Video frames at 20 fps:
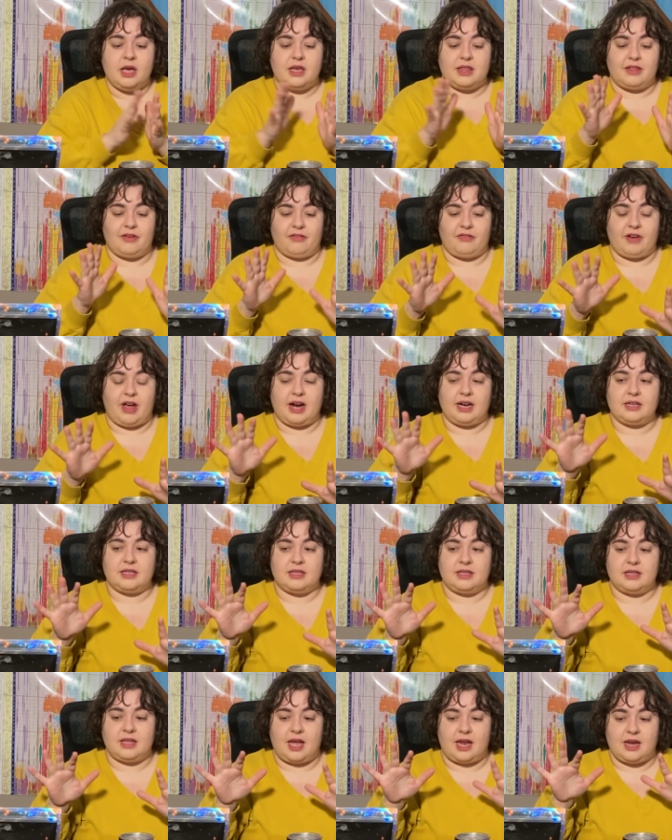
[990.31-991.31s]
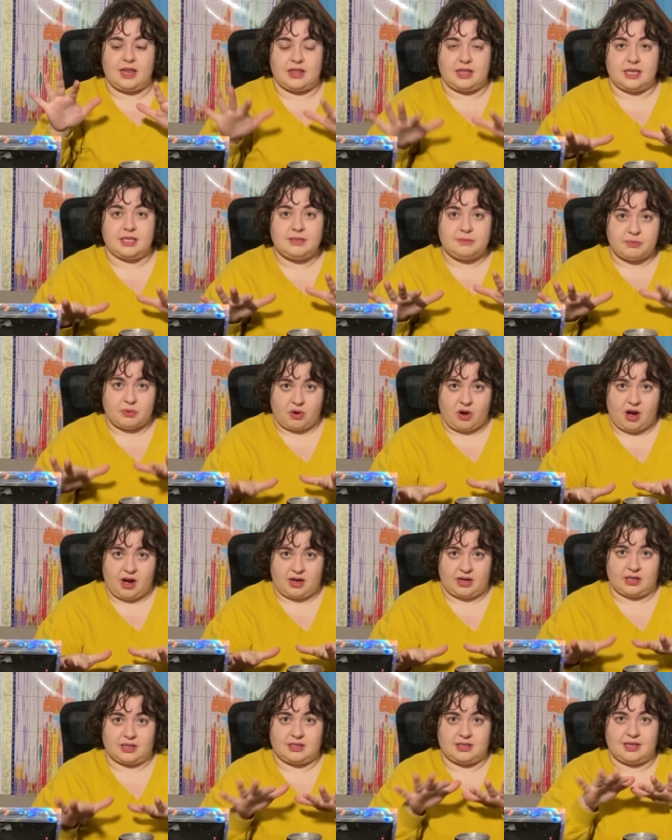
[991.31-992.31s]
the fact that this
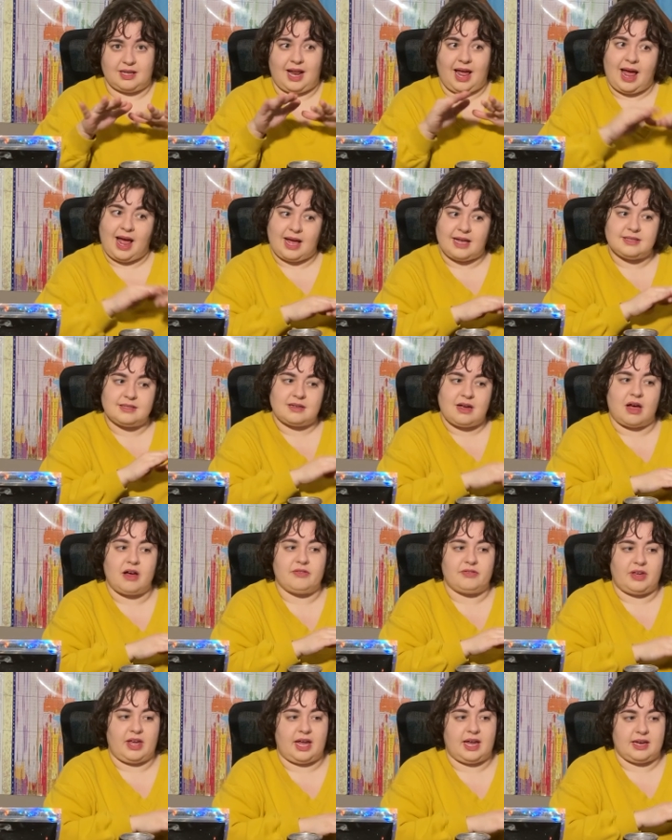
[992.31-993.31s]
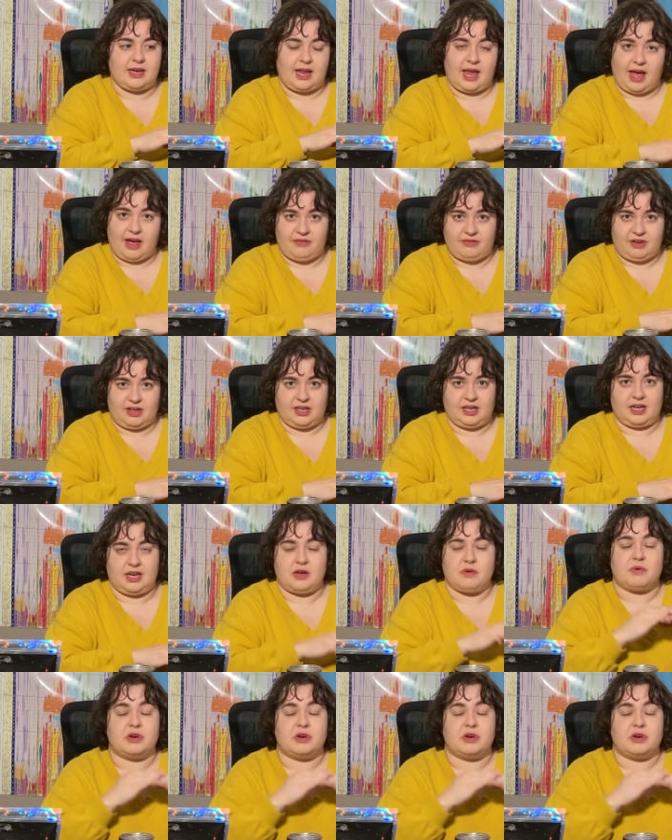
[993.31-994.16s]
product that has coffee and caffeine in it,